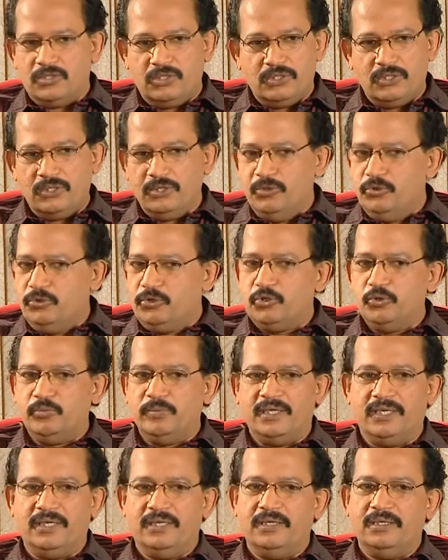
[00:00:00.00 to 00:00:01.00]
new to
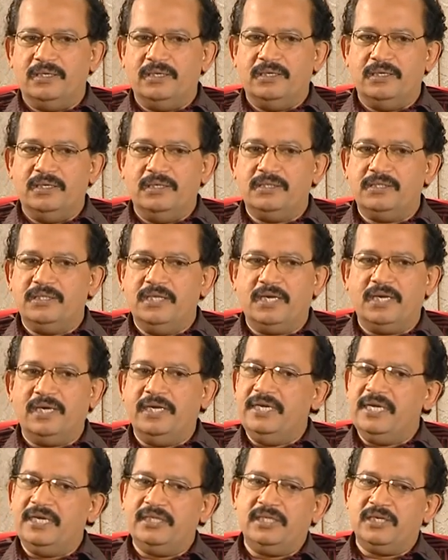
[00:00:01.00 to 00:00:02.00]
me. Is there
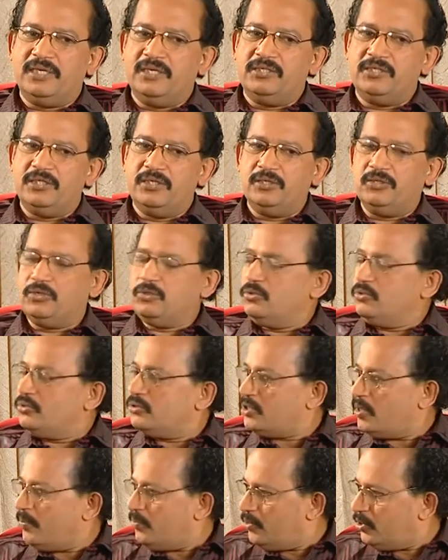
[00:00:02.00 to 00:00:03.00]
any other reason to
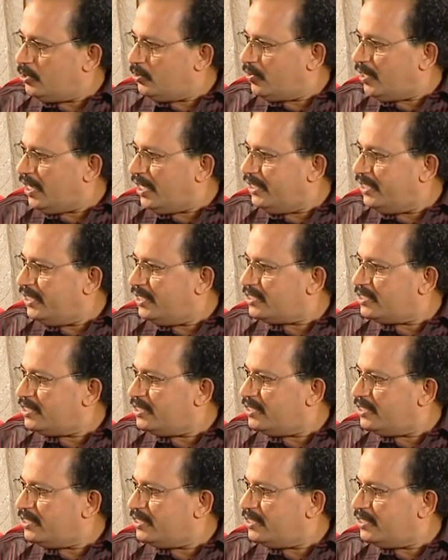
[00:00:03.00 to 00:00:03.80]
support your allegation?